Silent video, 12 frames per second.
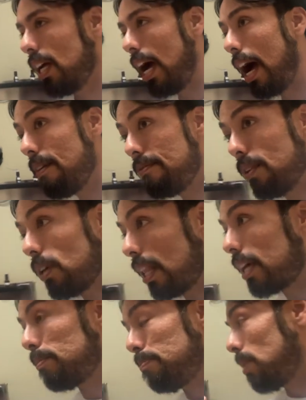I felt
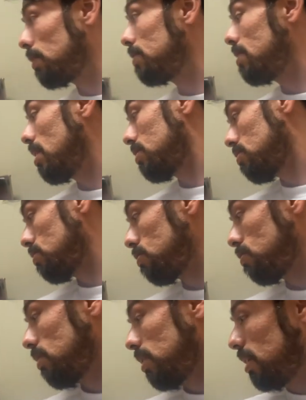like both
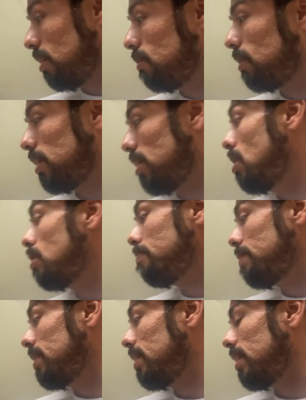nostrils were equally
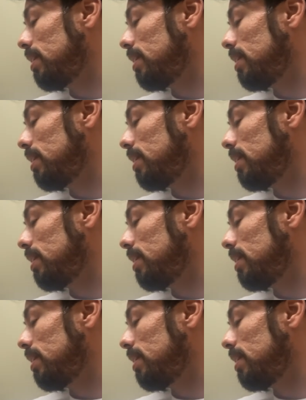open. And,